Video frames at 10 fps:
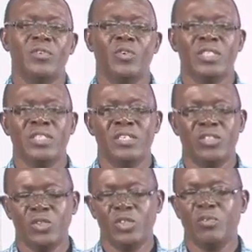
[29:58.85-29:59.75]
or tertiary
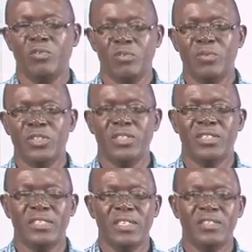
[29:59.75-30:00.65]
sources of information.
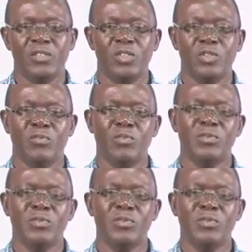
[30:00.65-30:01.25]
Yes, tertiary sources of